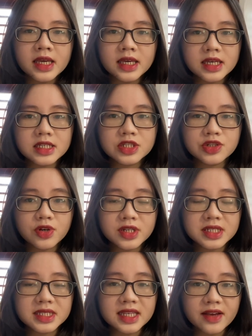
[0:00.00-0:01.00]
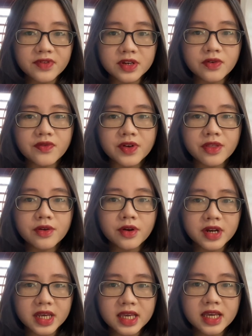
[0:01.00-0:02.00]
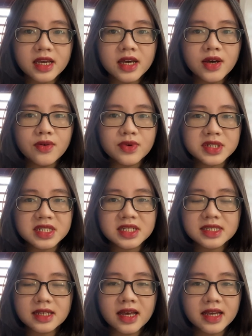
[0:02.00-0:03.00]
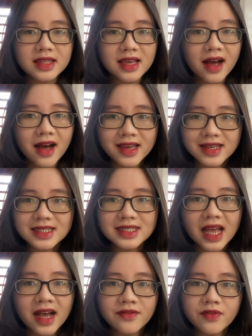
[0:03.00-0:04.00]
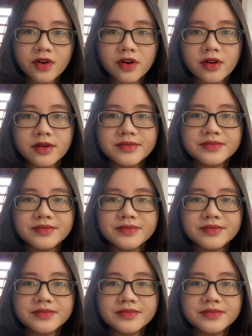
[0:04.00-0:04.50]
is 27 over 30, which is like the highest ever.